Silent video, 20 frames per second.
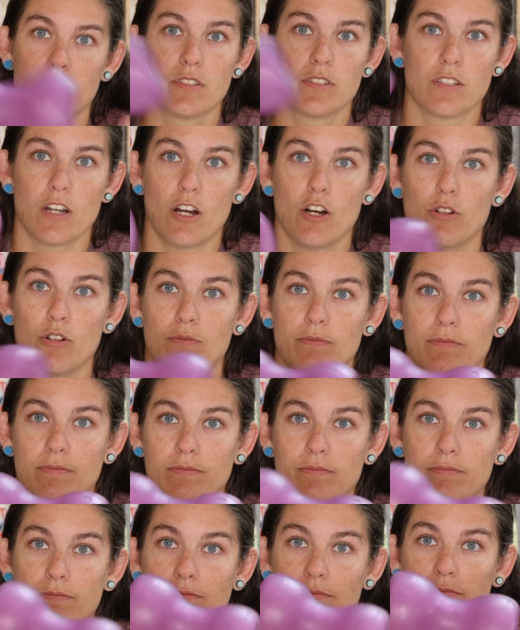So
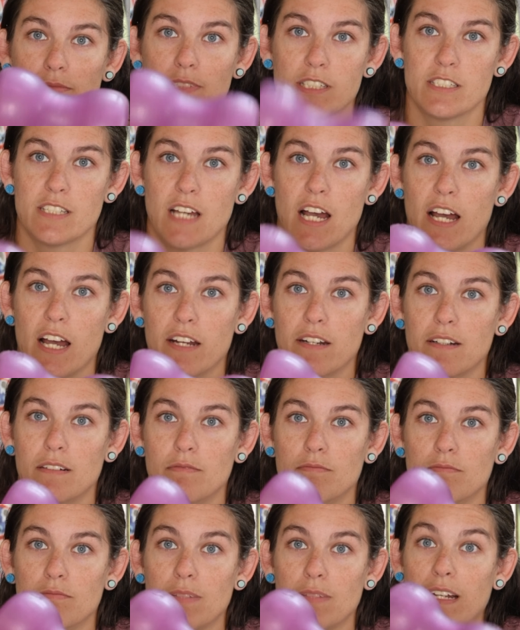decide
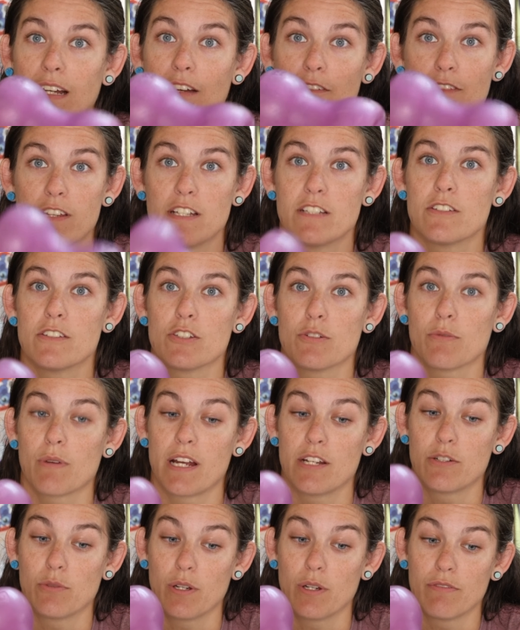if this is the
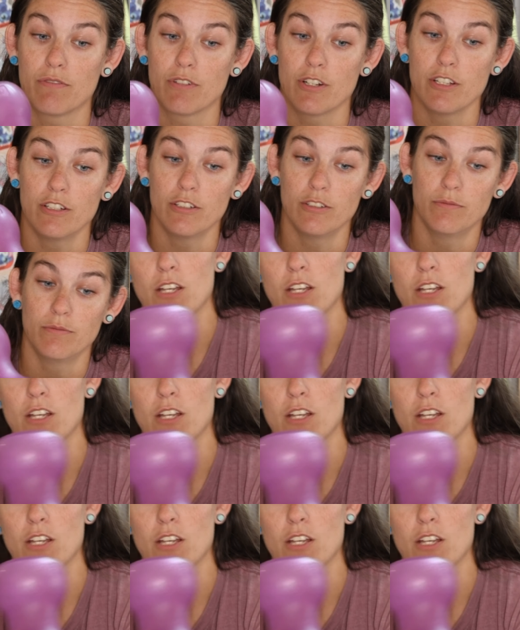right toy for you.